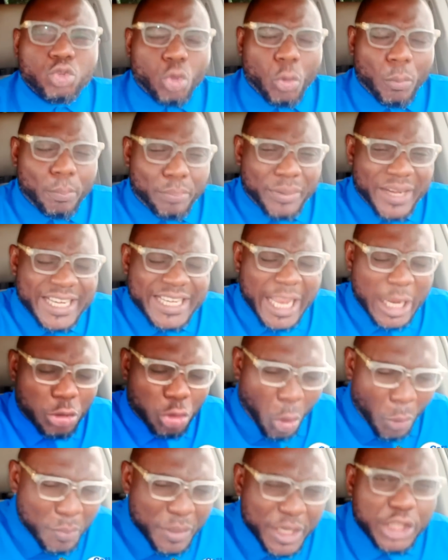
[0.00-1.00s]
to bring a
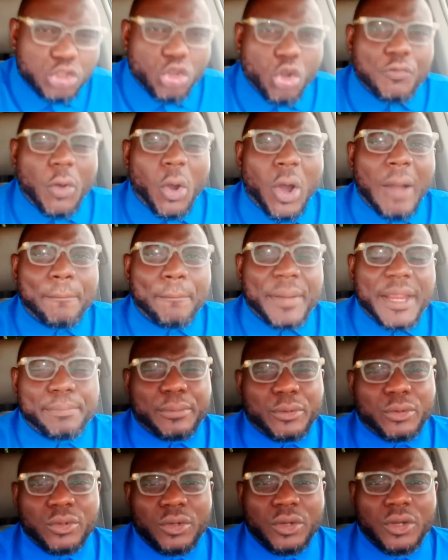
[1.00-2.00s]
community of our
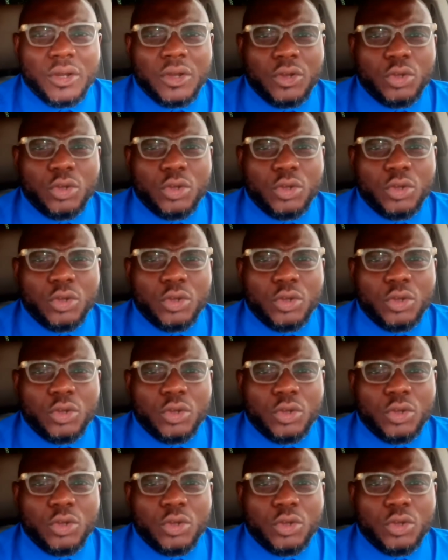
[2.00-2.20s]
people